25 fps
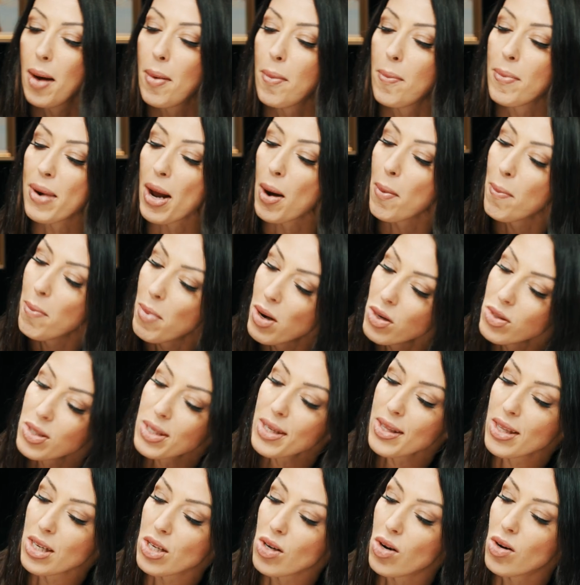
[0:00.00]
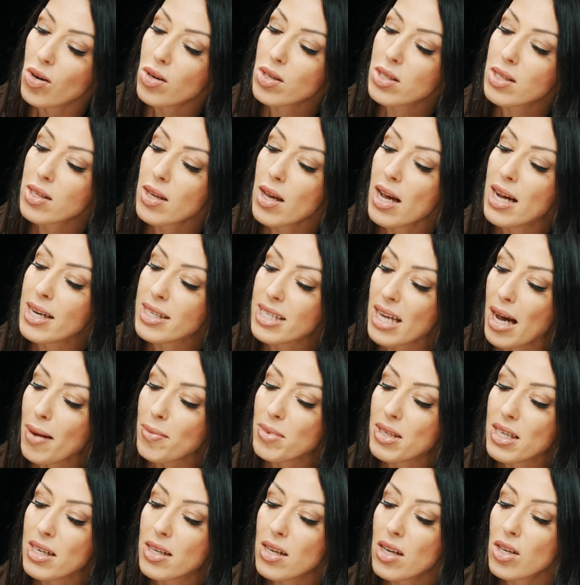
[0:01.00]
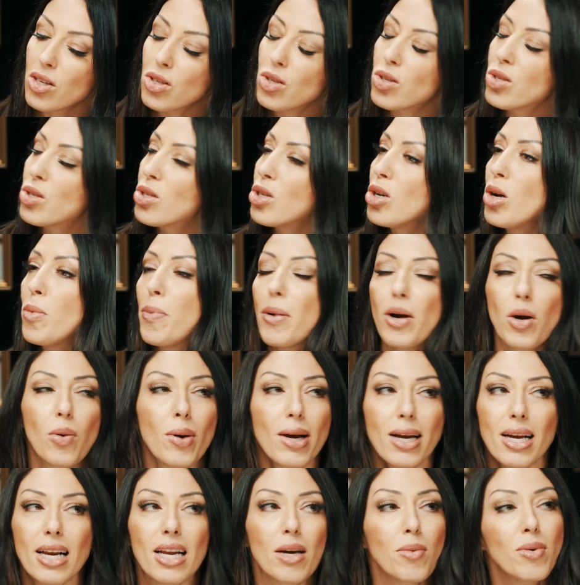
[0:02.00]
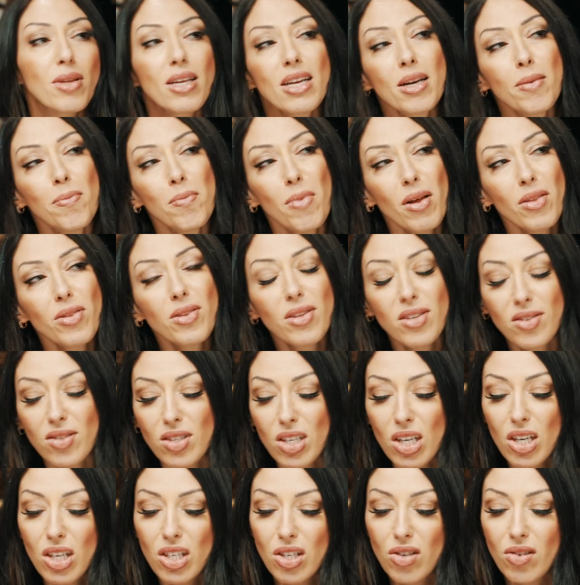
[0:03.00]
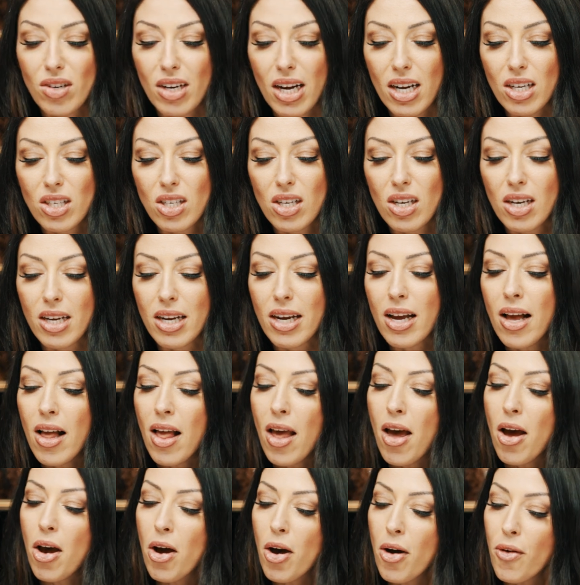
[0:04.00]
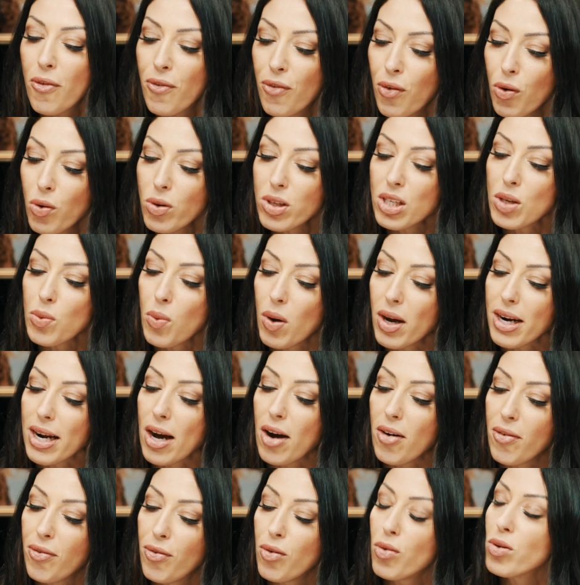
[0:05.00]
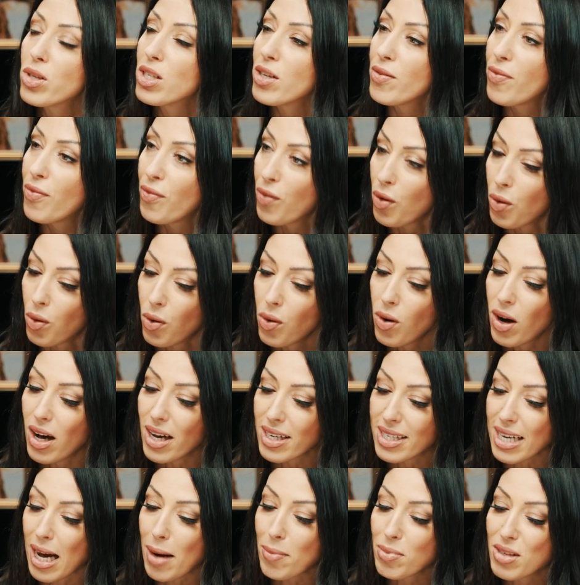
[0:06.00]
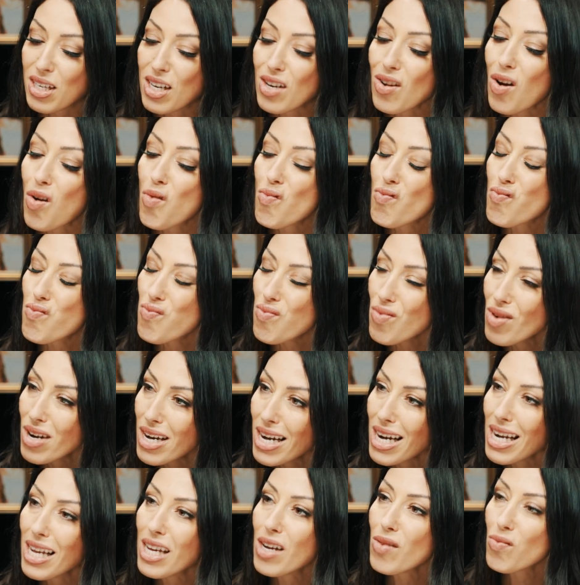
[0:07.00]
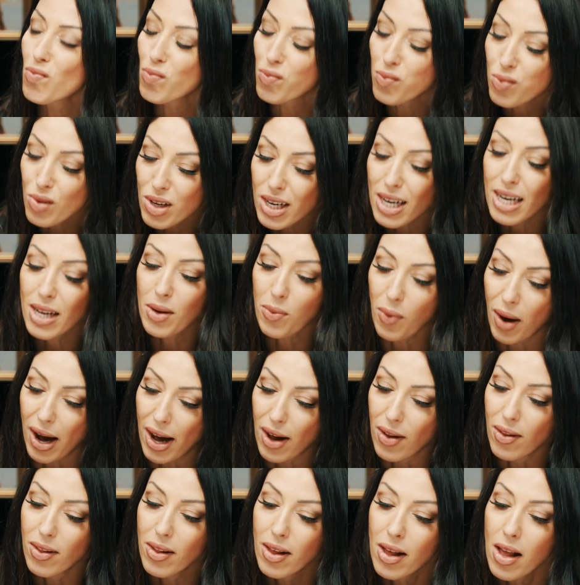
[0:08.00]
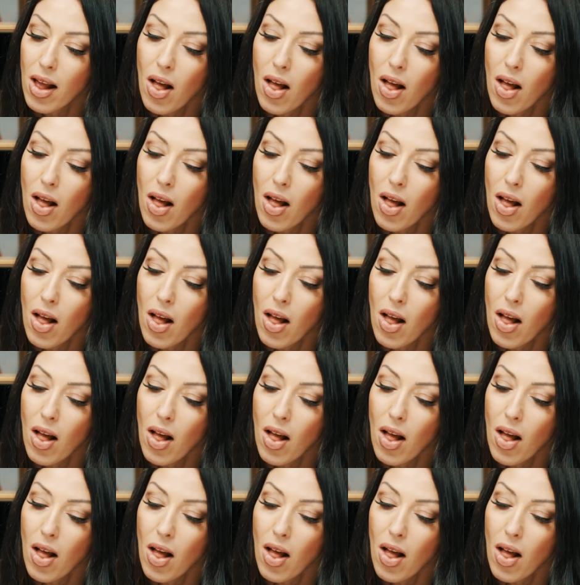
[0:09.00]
Now, most of the dogs adapted super quickly, within a month of surgery, actually. 41 out of 44 adapted really, really well.